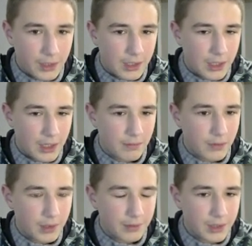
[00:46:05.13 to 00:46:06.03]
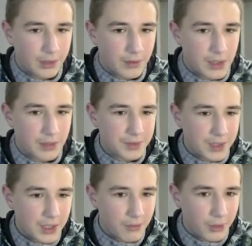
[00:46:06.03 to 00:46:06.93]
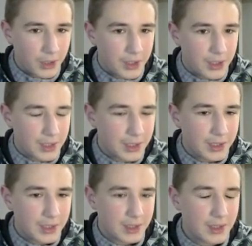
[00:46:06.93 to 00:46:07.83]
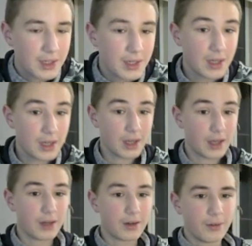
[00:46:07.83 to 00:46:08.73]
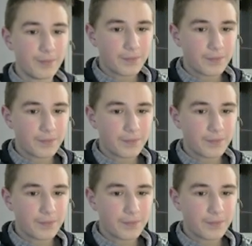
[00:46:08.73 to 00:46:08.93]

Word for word: Can e5, knight f7, king e4, h6. I don't know.